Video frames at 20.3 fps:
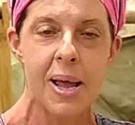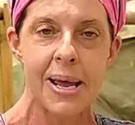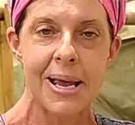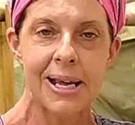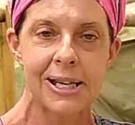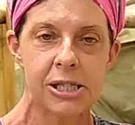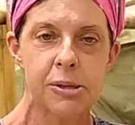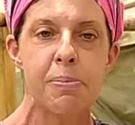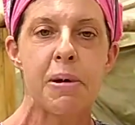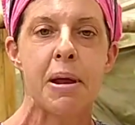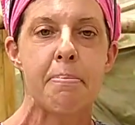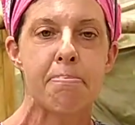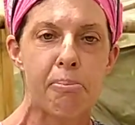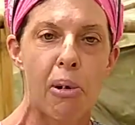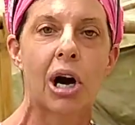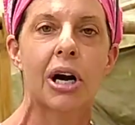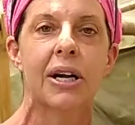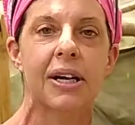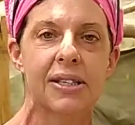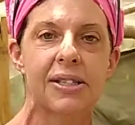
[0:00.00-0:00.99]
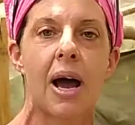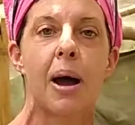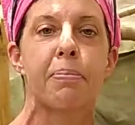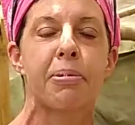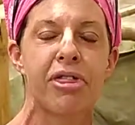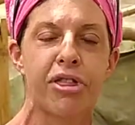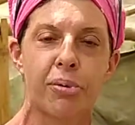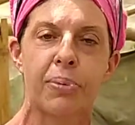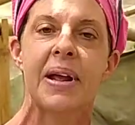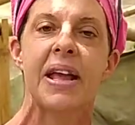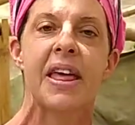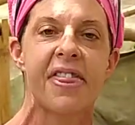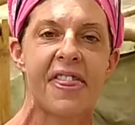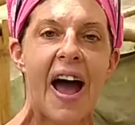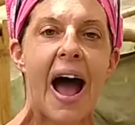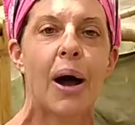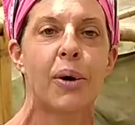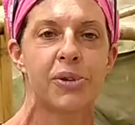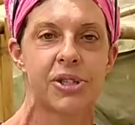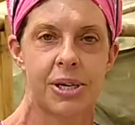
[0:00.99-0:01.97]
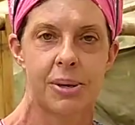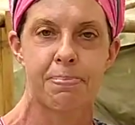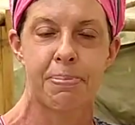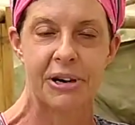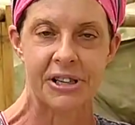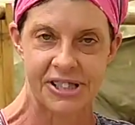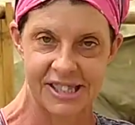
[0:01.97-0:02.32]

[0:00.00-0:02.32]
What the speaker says: it's been marked up 3,000%